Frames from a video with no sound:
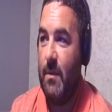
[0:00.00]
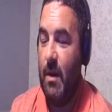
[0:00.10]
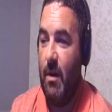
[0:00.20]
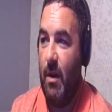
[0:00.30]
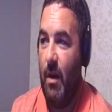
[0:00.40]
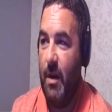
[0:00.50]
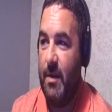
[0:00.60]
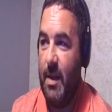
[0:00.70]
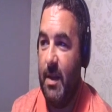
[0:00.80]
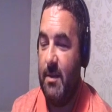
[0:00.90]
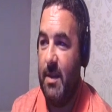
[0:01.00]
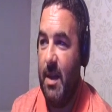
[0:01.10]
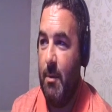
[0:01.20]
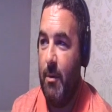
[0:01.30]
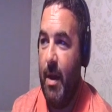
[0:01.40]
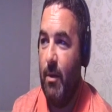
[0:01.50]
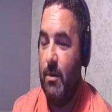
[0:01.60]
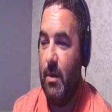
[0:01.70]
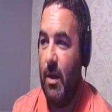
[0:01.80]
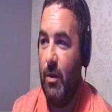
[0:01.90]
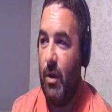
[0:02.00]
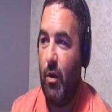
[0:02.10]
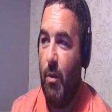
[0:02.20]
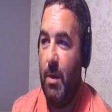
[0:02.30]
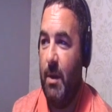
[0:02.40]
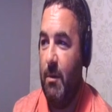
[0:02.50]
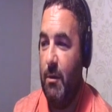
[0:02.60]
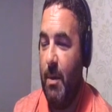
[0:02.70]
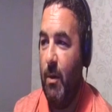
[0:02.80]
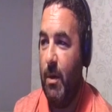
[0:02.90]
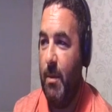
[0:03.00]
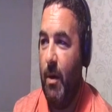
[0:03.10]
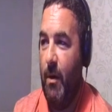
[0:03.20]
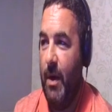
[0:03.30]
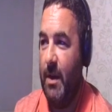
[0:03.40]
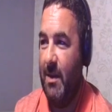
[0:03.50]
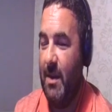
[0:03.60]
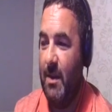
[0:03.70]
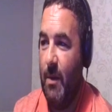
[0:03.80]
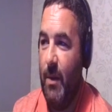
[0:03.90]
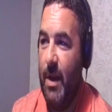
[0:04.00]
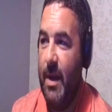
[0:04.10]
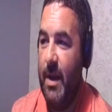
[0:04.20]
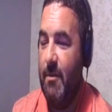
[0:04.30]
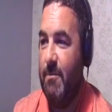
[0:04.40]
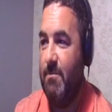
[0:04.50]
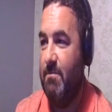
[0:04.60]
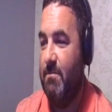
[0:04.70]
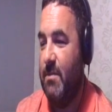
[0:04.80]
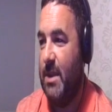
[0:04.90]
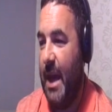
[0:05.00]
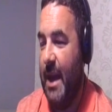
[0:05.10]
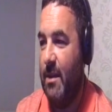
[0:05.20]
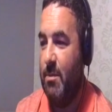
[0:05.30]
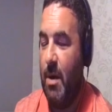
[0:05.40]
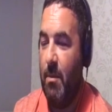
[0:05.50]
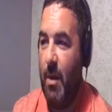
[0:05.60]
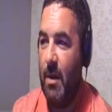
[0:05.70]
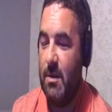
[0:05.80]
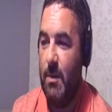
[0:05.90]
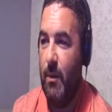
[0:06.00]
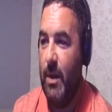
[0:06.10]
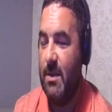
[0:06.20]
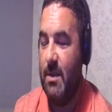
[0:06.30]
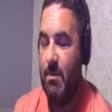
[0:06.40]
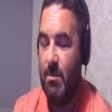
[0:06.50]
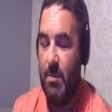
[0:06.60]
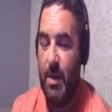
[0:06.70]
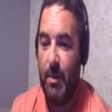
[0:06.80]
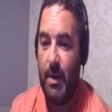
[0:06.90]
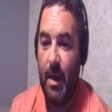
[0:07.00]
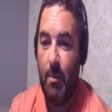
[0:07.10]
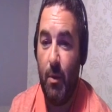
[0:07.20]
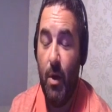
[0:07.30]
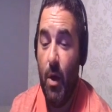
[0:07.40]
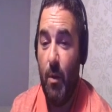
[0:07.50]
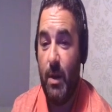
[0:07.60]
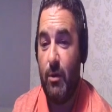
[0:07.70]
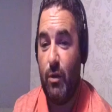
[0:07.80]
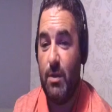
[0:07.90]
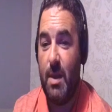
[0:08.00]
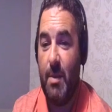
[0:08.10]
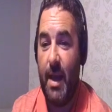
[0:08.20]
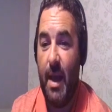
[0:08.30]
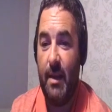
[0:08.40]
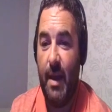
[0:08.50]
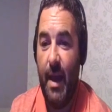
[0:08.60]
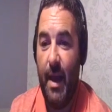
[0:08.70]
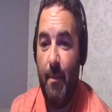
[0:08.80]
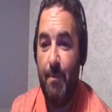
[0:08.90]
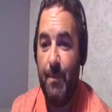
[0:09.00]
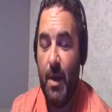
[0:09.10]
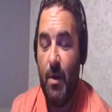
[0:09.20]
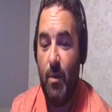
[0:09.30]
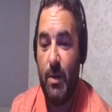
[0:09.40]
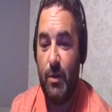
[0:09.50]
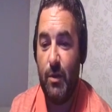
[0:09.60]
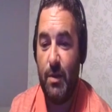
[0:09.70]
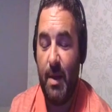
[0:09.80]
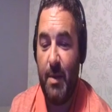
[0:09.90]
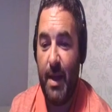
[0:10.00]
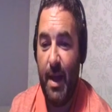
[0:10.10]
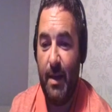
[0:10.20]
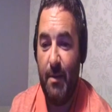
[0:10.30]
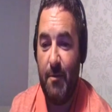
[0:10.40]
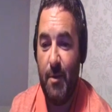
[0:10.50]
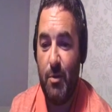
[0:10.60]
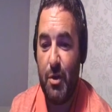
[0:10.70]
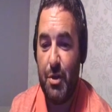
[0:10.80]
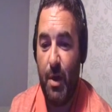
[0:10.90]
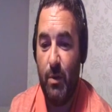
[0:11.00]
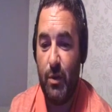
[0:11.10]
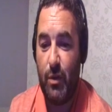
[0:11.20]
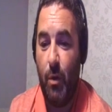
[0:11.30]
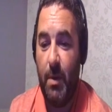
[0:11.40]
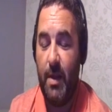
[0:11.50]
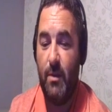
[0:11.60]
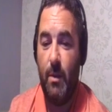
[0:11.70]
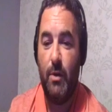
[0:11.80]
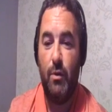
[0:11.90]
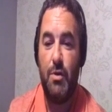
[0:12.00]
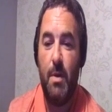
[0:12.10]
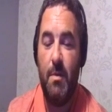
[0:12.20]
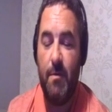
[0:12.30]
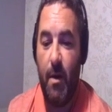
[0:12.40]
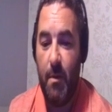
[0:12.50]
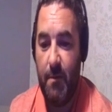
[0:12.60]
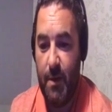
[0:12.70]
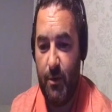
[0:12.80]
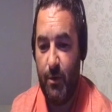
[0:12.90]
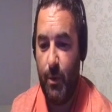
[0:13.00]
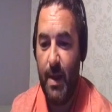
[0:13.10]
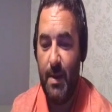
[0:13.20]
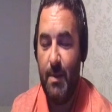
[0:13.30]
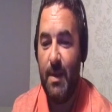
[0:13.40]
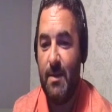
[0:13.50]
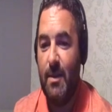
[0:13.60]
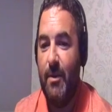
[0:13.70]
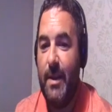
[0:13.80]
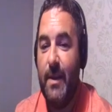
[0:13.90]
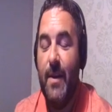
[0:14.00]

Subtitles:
I think you'll see him around. Another couple that we've spoken about already, I think they will leave Kent, possibly Wilson, people like that. But we'll discuss them again. We'll discuss them again in future shows. There's a couple of things I want to touch on before we finish. 20 minutes in already.